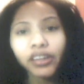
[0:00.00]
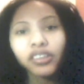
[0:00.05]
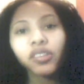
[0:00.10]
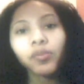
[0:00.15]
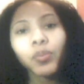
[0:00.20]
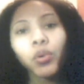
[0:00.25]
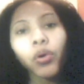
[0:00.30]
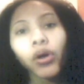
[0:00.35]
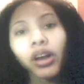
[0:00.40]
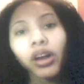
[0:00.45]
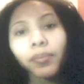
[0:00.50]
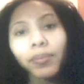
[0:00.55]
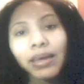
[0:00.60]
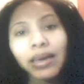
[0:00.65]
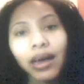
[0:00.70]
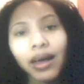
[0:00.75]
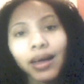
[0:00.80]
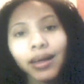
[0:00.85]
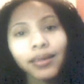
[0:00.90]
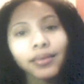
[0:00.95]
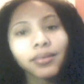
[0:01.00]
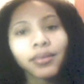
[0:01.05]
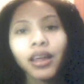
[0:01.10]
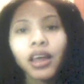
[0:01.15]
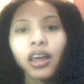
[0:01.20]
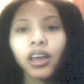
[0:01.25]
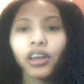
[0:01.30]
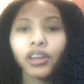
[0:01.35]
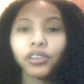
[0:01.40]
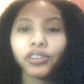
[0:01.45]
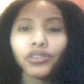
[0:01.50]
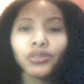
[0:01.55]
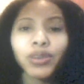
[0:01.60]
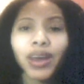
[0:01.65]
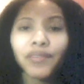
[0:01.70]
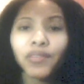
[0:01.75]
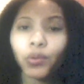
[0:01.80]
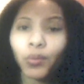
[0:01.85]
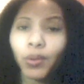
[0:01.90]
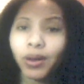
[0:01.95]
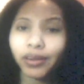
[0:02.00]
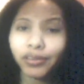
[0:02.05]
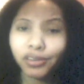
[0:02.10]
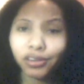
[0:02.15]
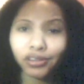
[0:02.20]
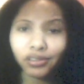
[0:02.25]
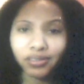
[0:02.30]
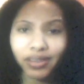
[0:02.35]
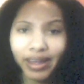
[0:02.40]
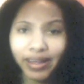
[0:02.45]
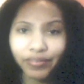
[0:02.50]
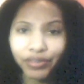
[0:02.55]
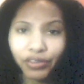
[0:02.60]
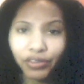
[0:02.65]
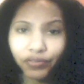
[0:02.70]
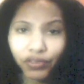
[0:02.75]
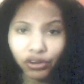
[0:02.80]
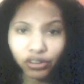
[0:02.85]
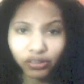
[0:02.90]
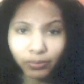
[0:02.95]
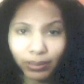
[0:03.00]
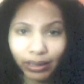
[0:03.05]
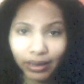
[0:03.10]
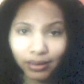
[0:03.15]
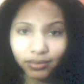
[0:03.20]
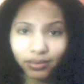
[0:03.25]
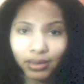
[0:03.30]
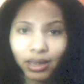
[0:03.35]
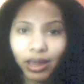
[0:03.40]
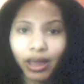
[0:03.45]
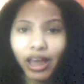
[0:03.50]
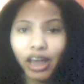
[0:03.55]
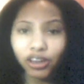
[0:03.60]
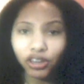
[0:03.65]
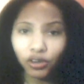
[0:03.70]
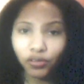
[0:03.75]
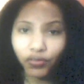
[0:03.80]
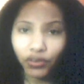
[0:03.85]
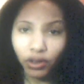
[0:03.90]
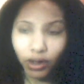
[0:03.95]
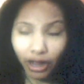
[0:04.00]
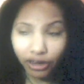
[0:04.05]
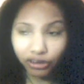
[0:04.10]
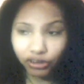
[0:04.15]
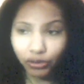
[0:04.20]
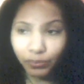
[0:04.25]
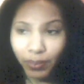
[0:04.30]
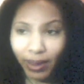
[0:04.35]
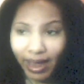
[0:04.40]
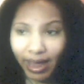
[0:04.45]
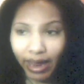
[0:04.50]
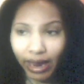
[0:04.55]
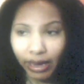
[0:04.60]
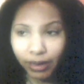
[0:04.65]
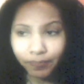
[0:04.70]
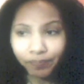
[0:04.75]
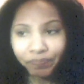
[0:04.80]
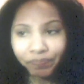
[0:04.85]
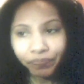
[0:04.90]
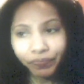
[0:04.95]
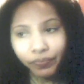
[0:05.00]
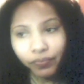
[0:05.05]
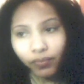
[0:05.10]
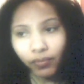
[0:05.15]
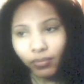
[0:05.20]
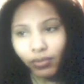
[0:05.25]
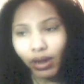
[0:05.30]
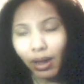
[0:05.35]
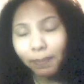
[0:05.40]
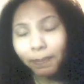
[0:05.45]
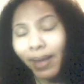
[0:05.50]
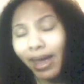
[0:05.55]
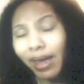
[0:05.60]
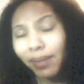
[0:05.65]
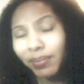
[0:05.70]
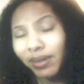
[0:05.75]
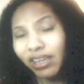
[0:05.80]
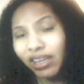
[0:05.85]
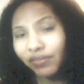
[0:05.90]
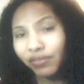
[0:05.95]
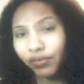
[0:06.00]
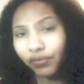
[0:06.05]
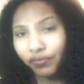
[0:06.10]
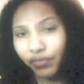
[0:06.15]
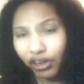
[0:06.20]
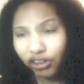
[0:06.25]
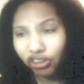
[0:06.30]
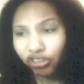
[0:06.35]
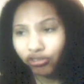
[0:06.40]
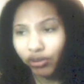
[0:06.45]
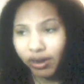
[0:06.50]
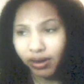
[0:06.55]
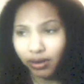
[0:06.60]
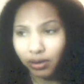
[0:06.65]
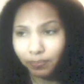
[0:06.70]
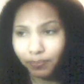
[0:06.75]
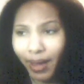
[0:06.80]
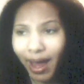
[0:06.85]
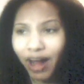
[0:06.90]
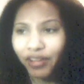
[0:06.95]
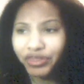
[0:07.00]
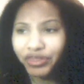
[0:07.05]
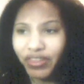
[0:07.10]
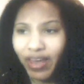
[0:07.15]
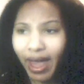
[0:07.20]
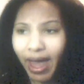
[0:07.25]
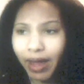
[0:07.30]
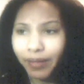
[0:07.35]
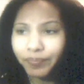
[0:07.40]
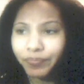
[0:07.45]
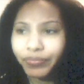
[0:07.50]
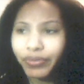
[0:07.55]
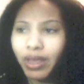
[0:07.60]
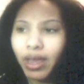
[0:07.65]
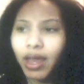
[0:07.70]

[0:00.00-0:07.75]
It's boring because you never wanted to do that in the first place, and you feel underpaid, maybe even frustrated about that.